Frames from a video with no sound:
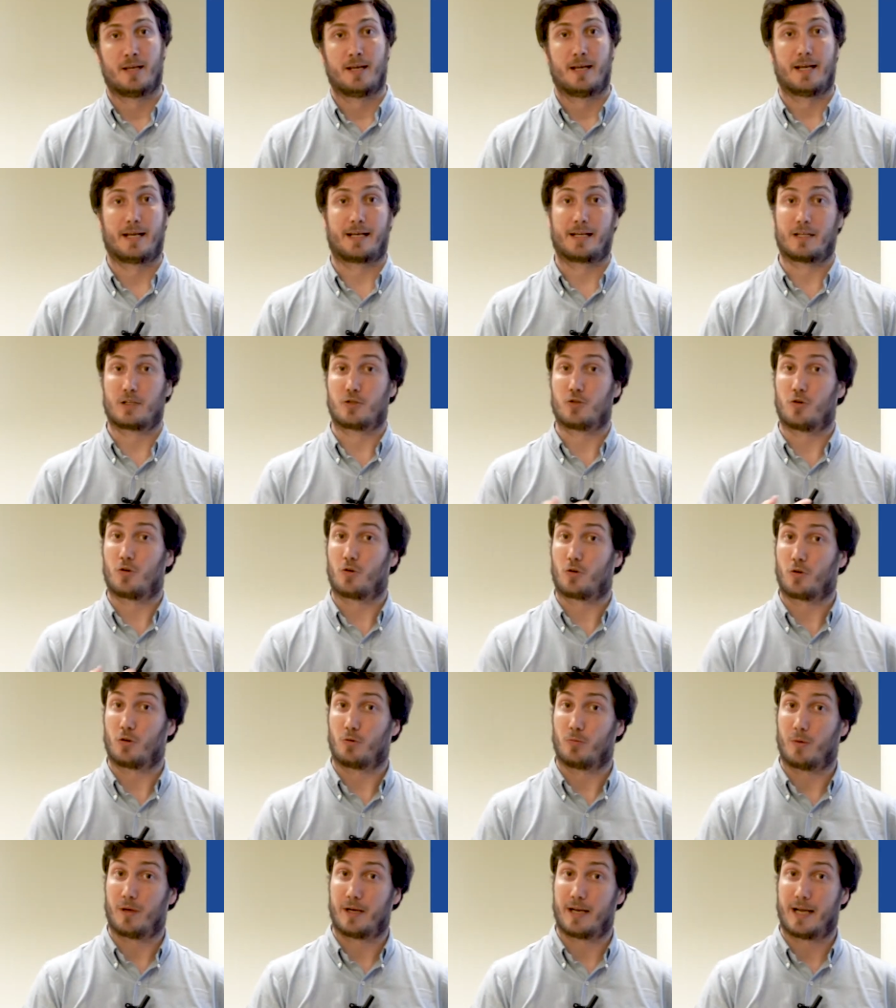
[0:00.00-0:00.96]
It can talk
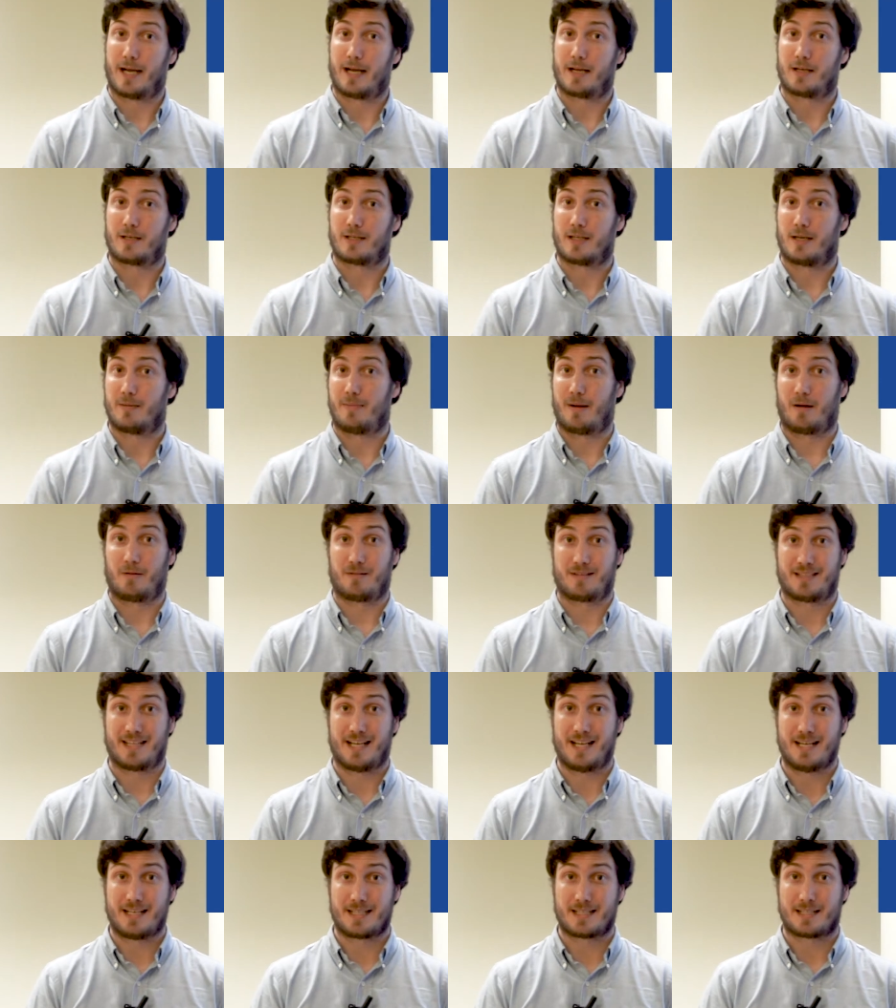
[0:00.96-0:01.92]
on the one hand about
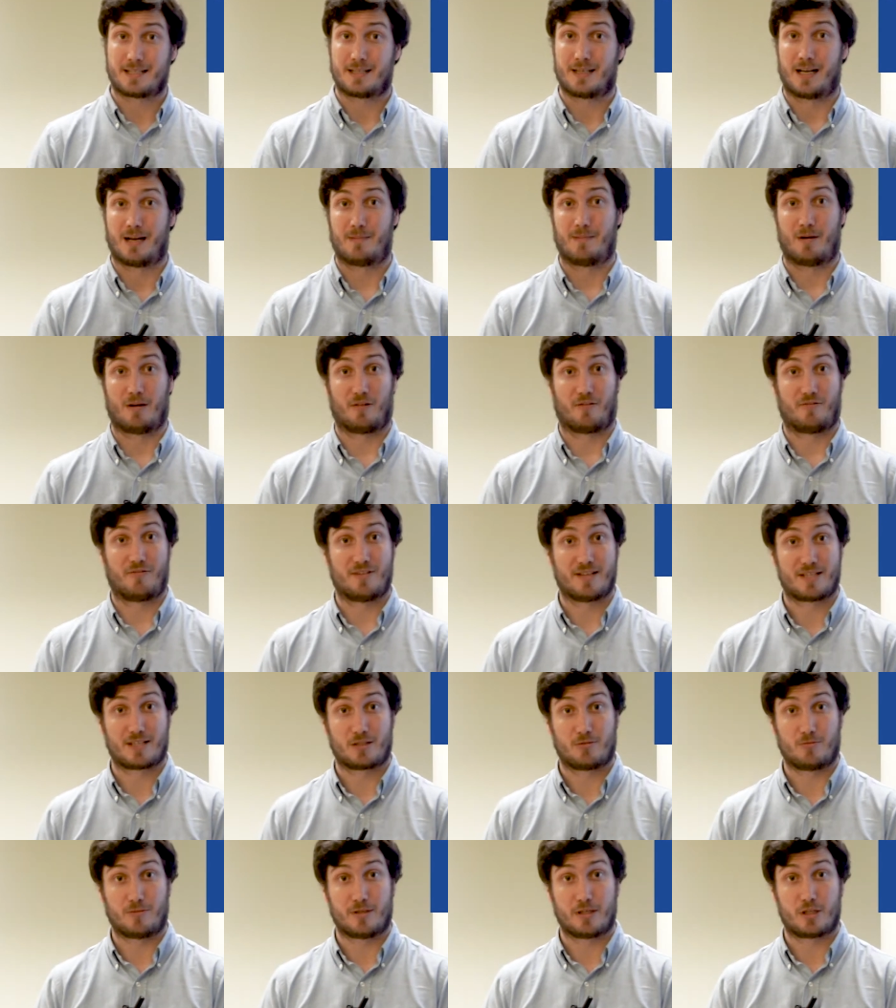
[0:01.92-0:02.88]
debt, about
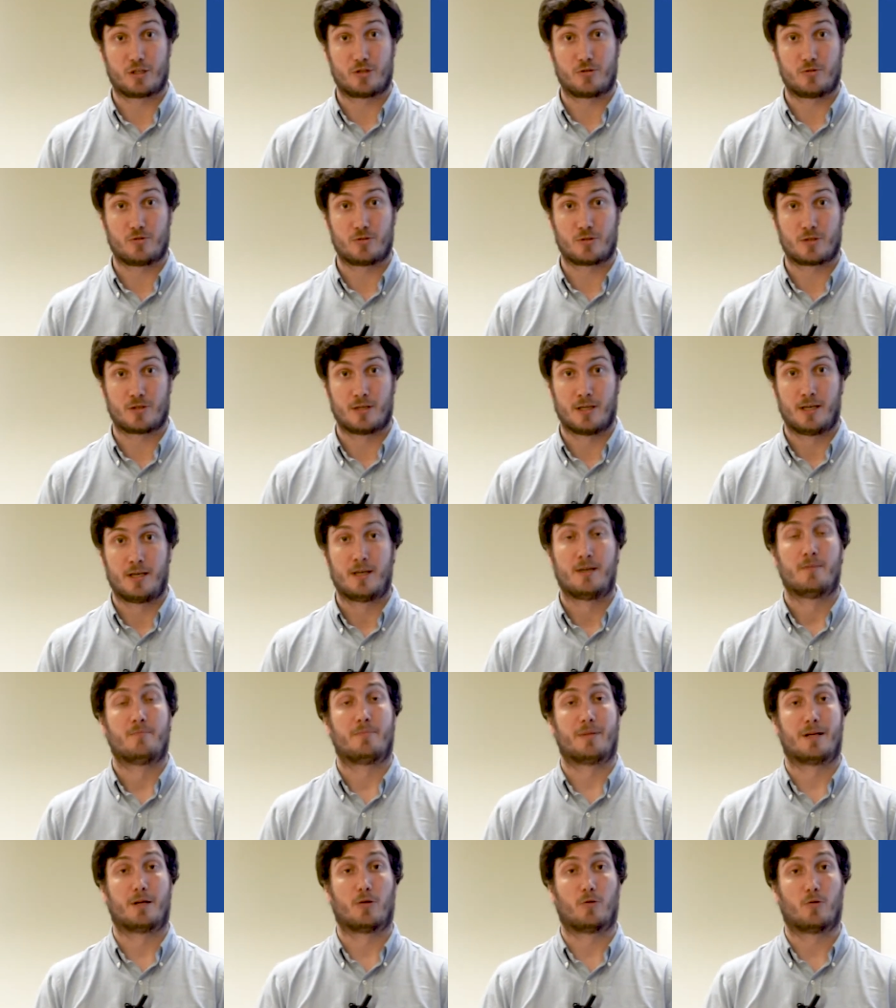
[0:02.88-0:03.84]
fiscal issues,
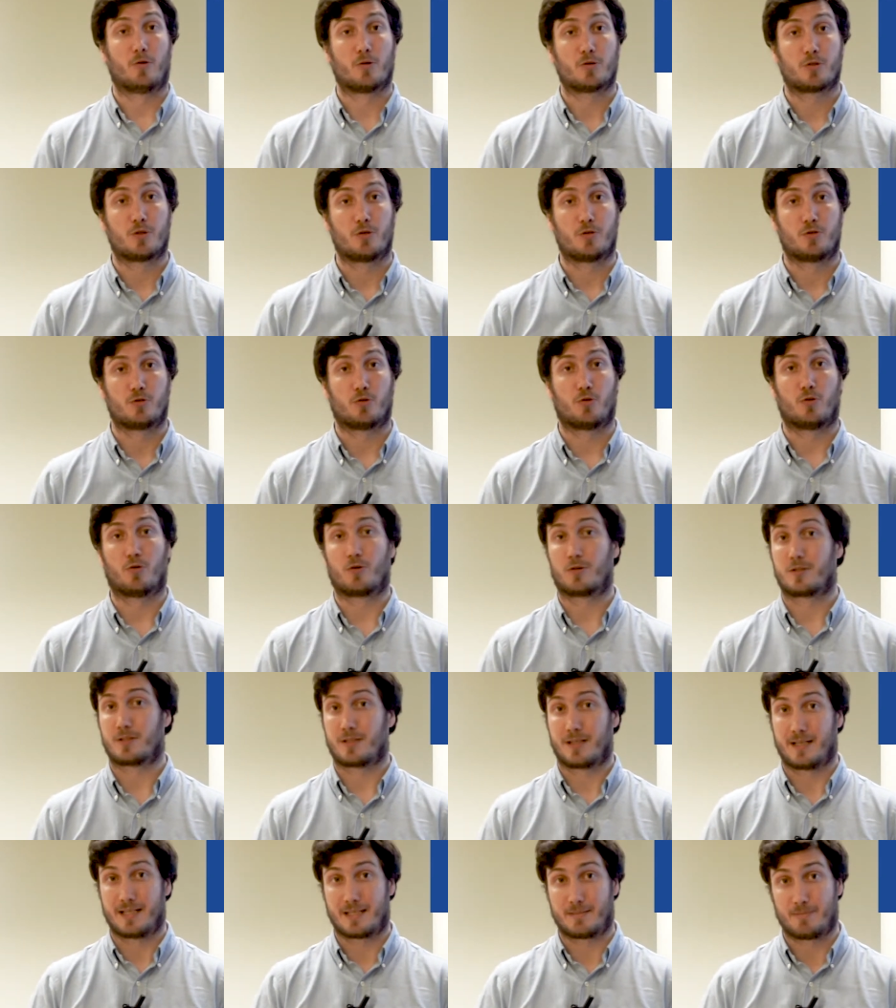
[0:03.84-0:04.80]
but it also
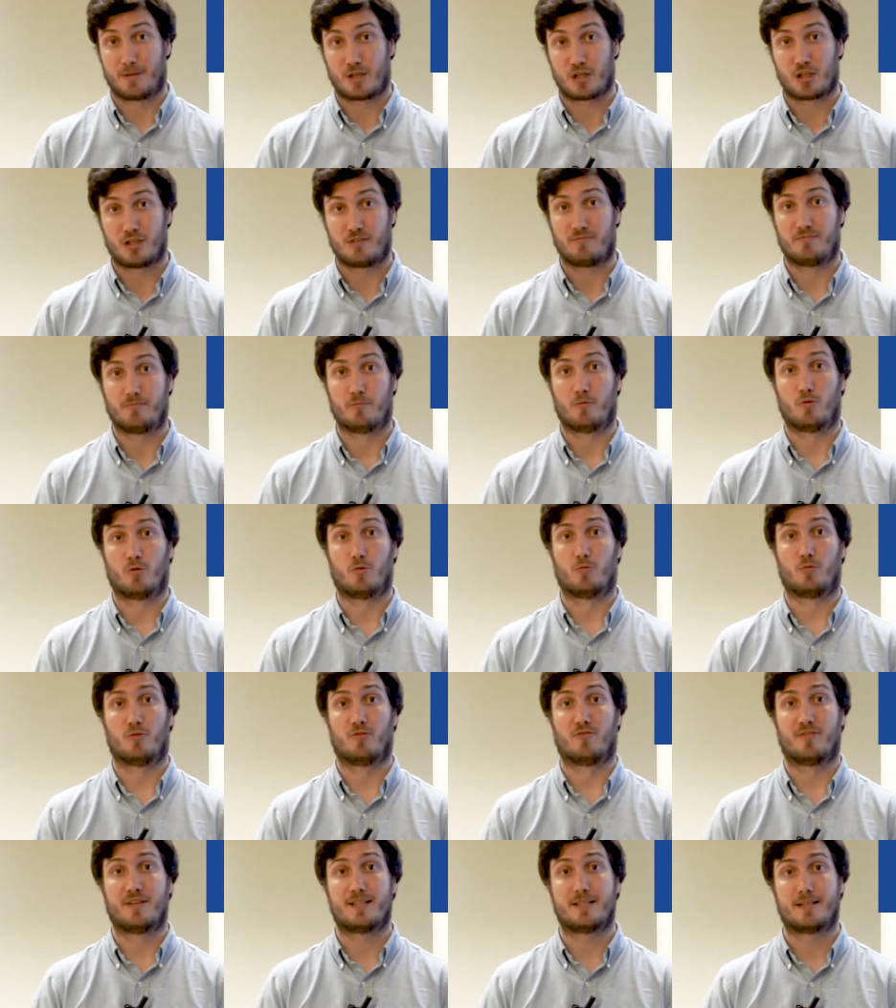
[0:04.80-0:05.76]
talks, especially more and
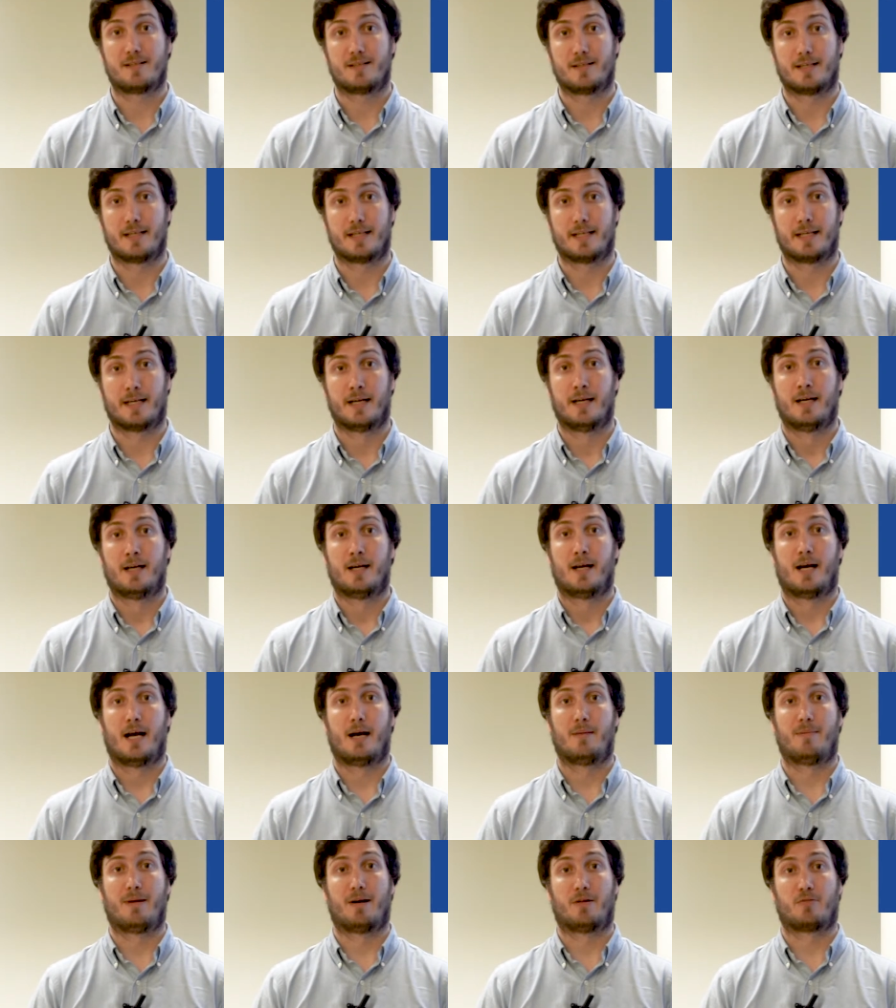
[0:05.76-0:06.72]
more recently,
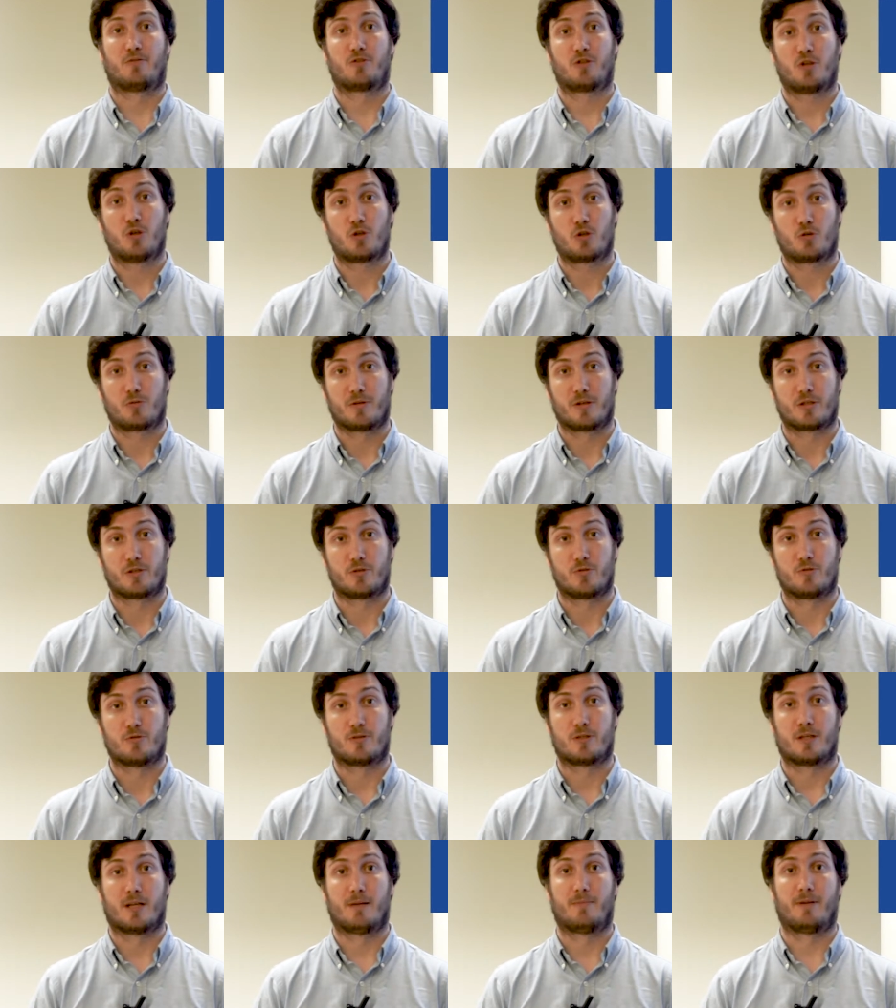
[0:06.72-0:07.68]
about social
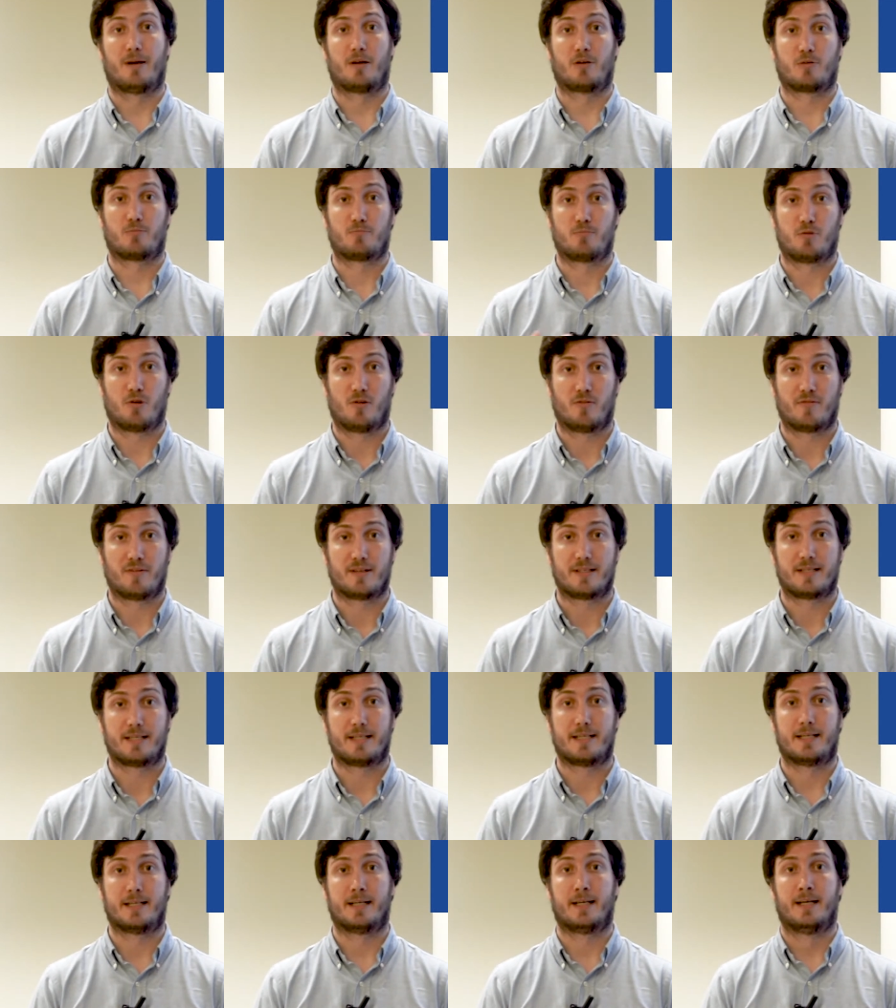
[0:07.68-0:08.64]
issues, about
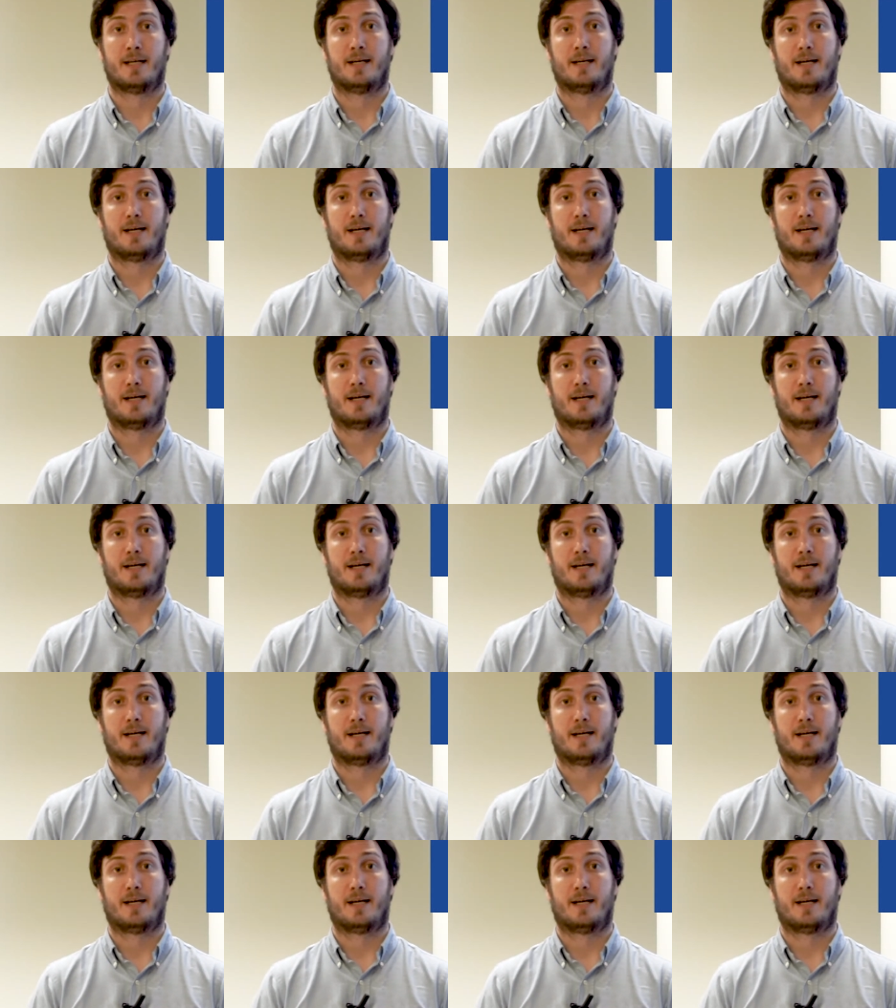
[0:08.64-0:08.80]
poverty